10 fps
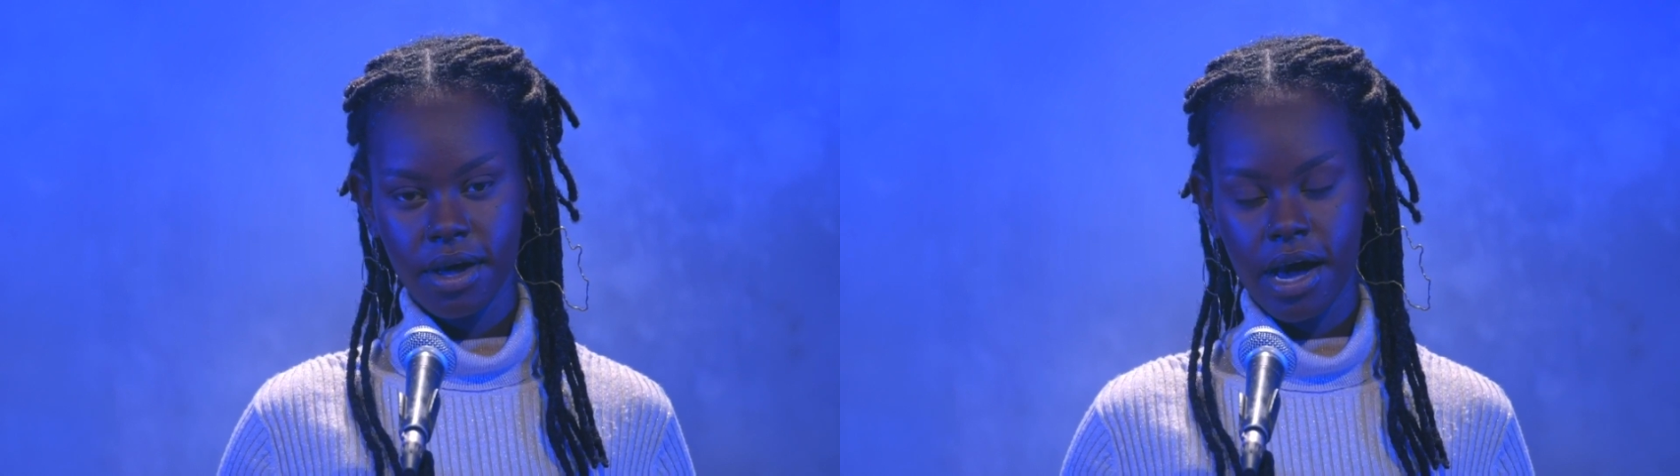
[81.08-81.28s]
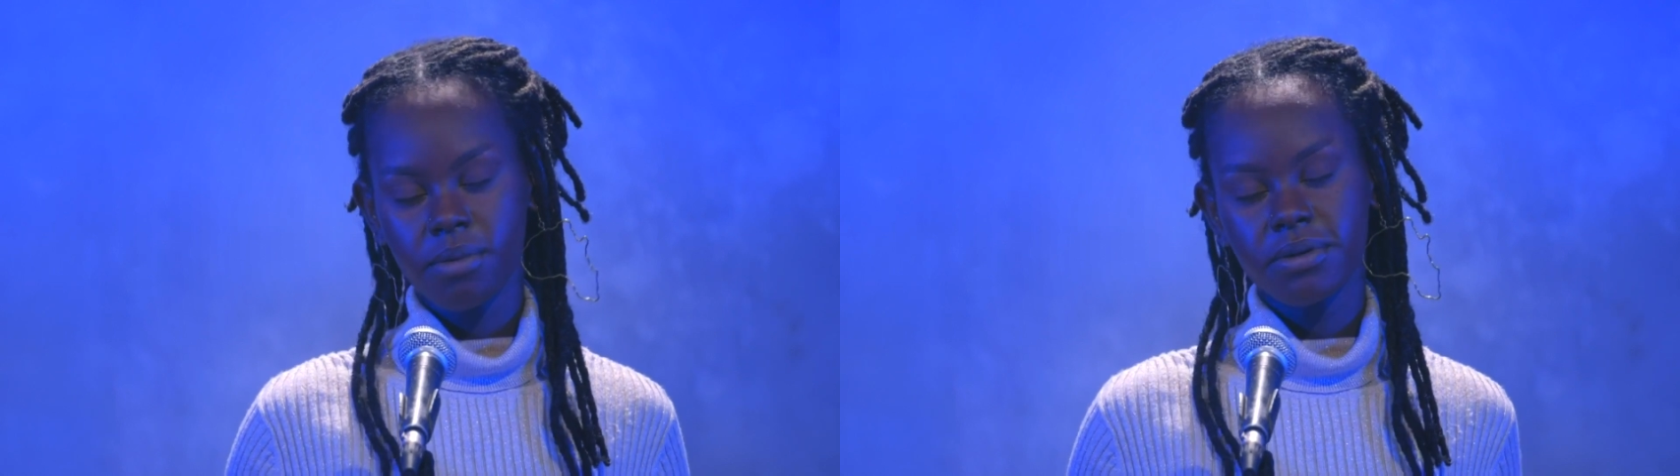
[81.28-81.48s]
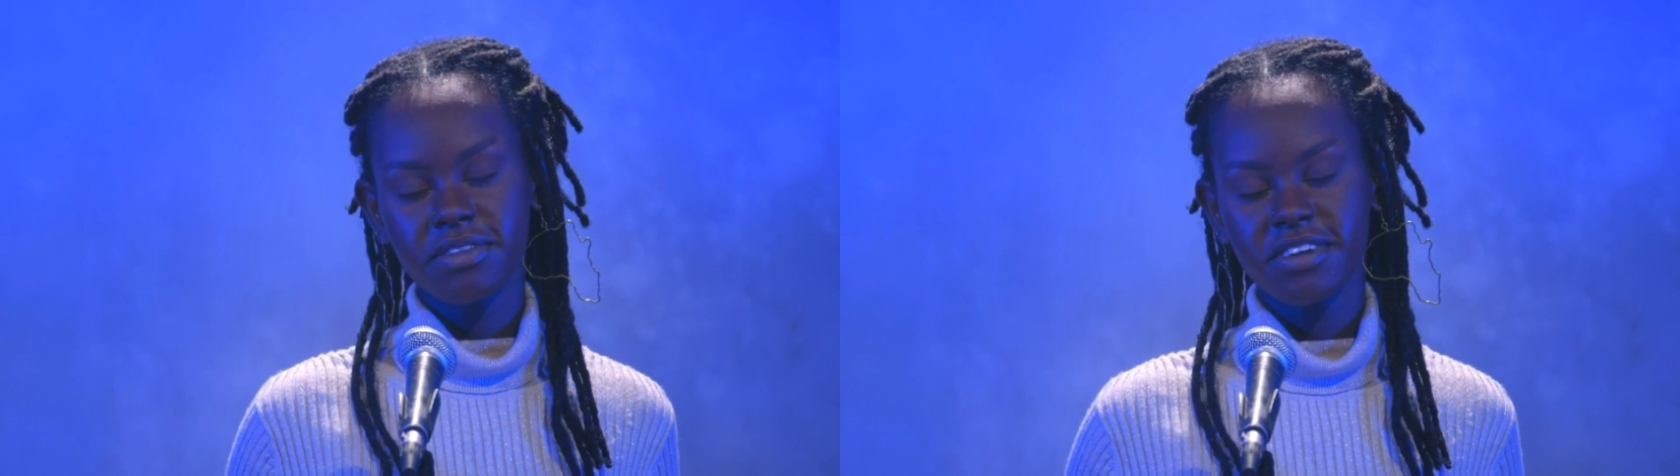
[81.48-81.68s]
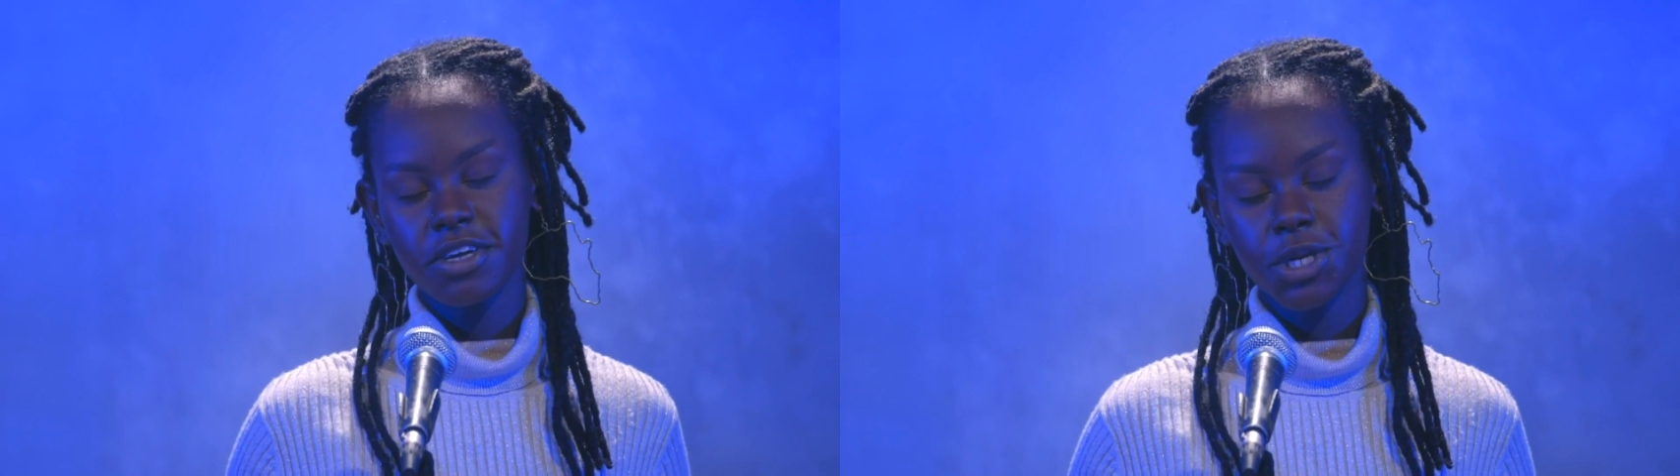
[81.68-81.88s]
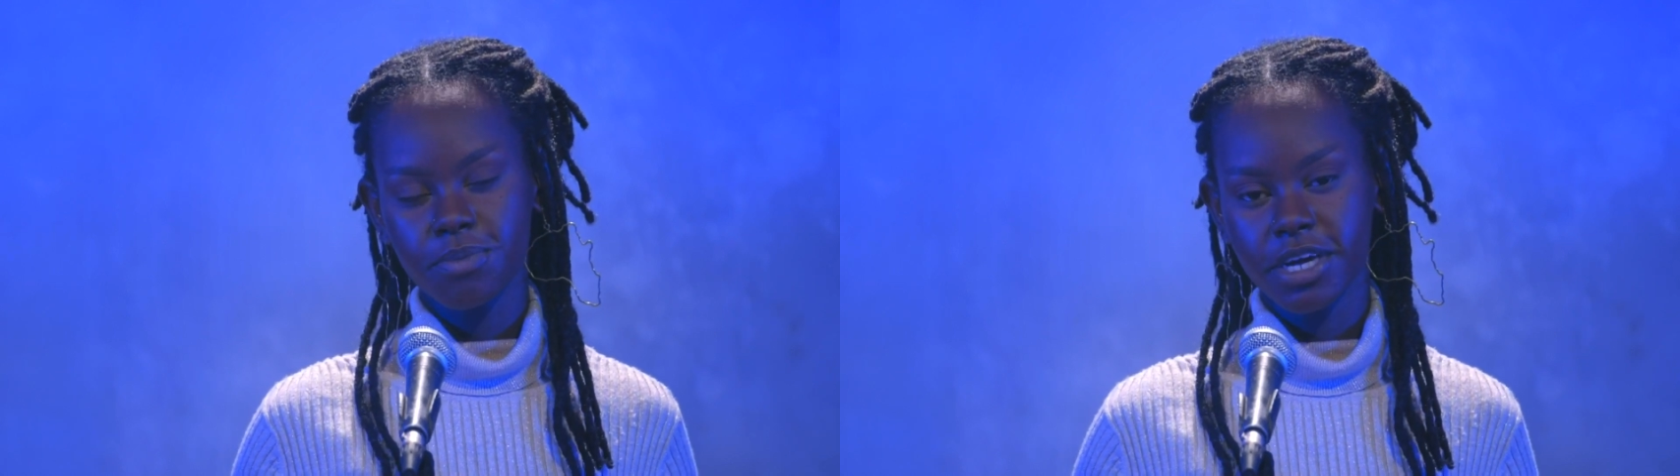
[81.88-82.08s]
I will
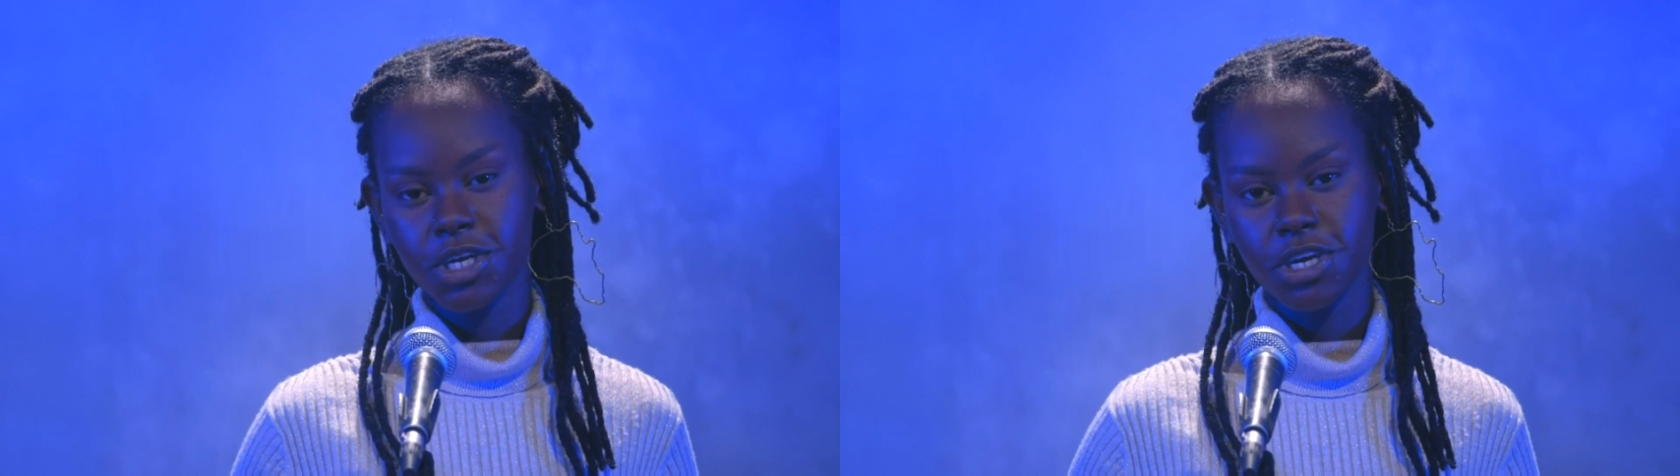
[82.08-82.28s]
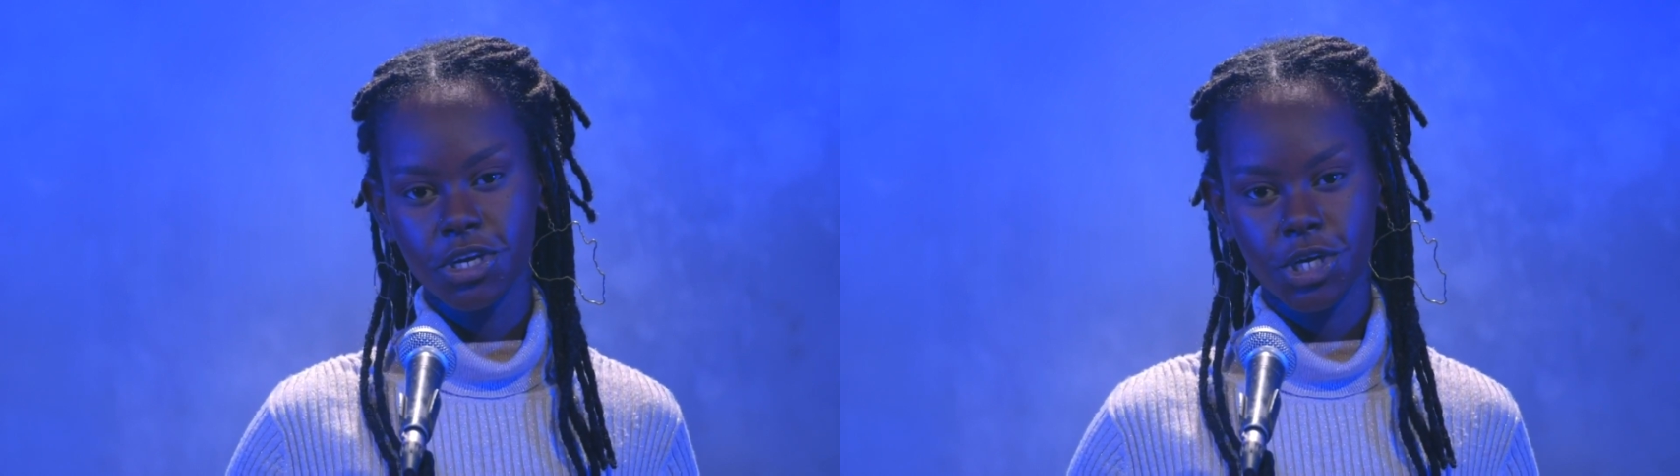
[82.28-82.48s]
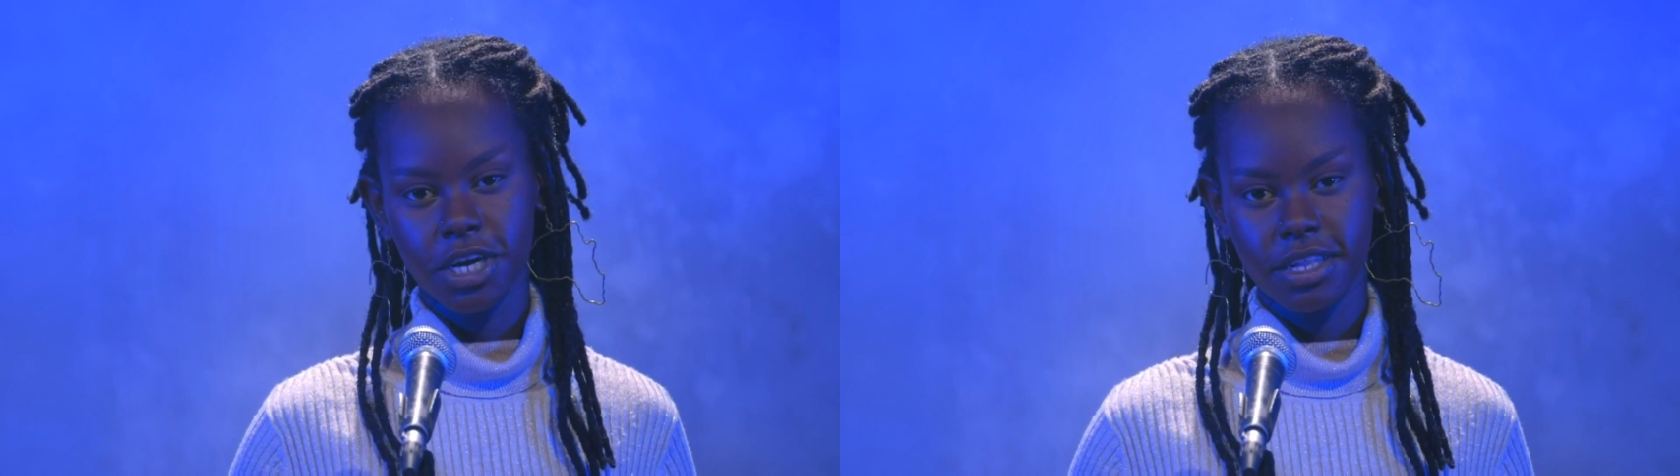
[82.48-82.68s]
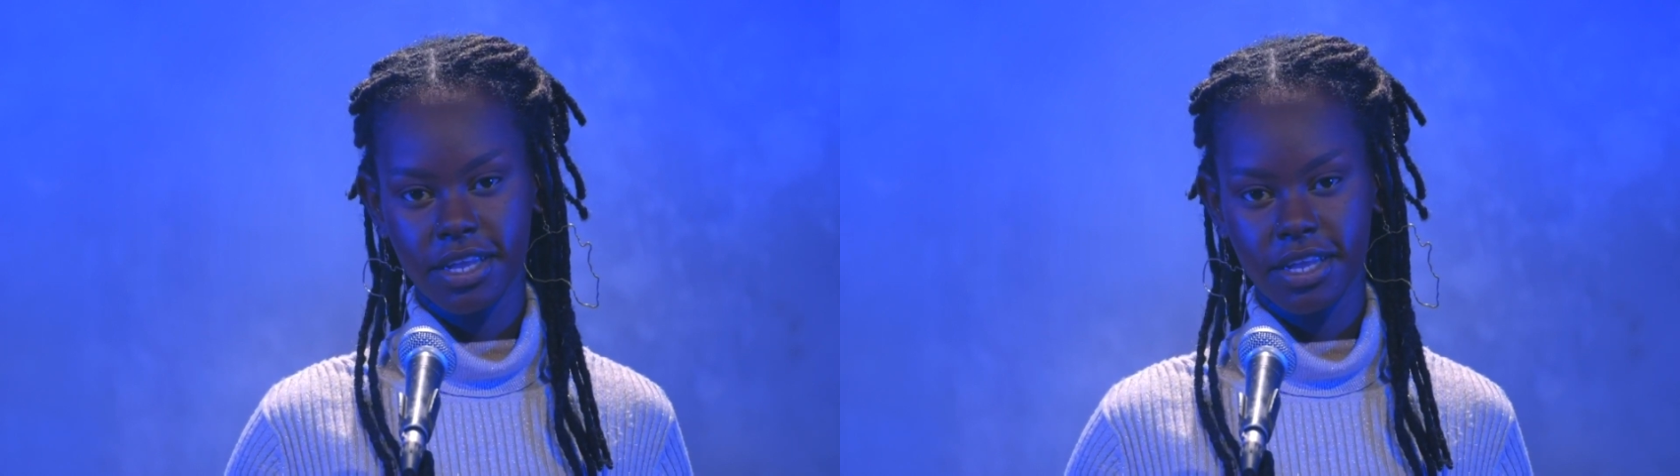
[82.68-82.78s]
teach my children